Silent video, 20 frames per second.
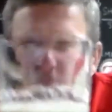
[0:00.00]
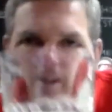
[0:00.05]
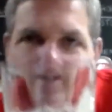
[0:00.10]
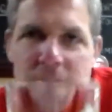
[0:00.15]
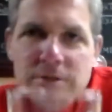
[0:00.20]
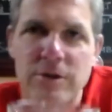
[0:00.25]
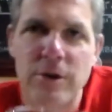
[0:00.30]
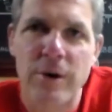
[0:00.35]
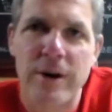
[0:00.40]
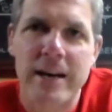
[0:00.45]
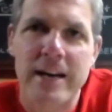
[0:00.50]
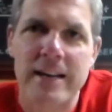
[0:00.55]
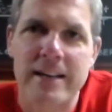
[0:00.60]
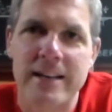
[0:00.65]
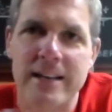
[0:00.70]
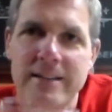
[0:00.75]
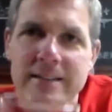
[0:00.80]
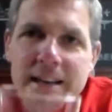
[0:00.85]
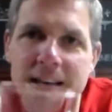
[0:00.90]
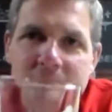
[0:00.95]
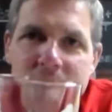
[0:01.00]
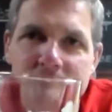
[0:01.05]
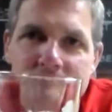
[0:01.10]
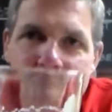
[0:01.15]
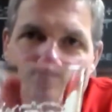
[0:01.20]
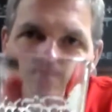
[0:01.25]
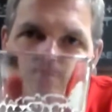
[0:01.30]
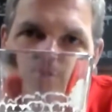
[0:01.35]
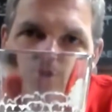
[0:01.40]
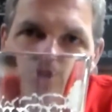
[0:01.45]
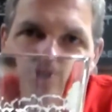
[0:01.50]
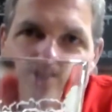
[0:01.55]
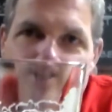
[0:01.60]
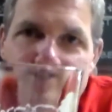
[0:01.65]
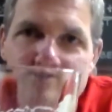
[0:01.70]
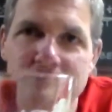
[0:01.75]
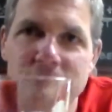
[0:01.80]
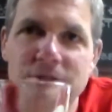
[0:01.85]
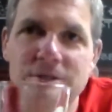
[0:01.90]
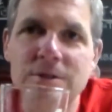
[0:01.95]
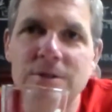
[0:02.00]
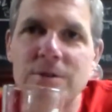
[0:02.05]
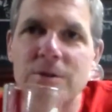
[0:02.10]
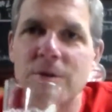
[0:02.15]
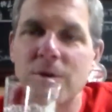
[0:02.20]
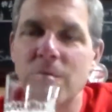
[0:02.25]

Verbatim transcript: but let's go ahead and get a taste. Cheers!